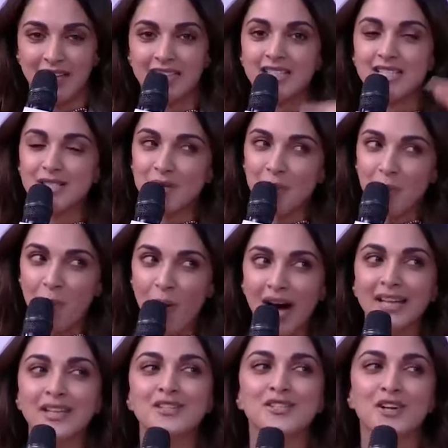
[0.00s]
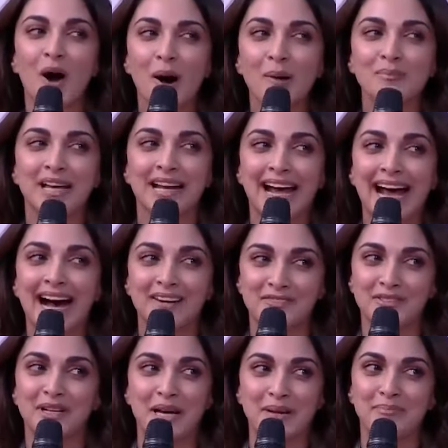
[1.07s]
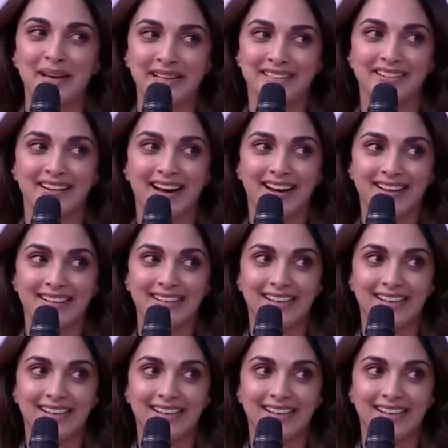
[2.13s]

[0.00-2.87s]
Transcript: And this is the one job that I have to get better at.